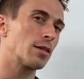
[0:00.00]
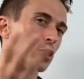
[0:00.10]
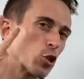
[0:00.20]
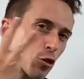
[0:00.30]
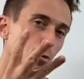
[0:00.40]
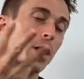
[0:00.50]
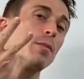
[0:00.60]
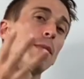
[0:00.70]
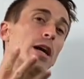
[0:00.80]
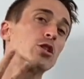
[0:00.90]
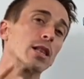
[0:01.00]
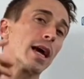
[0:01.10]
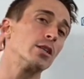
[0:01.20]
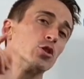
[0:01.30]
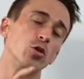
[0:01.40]
there's three major
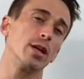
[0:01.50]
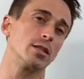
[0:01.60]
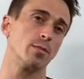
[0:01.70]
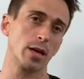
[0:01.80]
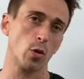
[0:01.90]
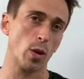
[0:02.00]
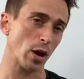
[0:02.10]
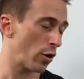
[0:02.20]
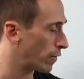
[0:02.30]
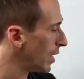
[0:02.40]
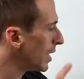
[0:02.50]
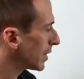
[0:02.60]
layers you need to be aware of.